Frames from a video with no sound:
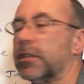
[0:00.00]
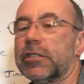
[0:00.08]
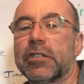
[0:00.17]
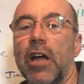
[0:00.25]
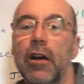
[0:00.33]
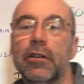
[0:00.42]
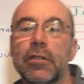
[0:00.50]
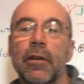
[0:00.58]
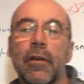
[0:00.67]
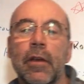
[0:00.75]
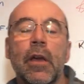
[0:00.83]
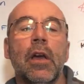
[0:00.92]
is dunks.
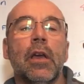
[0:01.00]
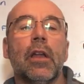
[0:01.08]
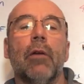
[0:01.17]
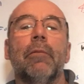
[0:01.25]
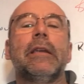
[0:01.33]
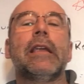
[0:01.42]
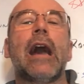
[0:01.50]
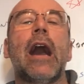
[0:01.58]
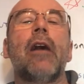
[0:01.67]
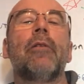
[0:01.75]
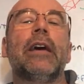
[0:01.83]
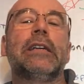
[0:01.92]
You know,
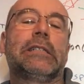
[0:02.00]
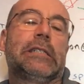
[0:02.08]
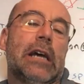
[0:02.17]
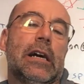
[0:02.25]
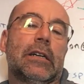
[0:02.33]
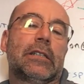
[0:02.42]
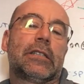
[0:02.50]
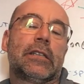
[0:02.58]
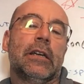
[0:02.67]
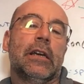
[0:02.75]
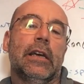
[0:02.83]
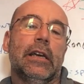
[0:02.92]
now that dunks
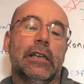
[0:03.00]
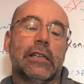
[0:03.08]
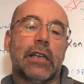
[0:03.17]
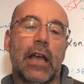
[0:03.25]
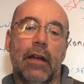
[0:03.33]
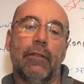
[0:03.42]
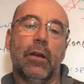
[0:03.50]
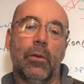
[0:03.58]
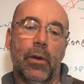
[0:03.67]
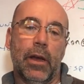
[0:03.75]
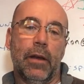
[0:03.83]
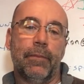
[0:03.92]
is
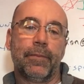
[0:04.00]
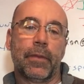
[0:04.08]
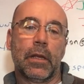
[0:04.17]
everywhere,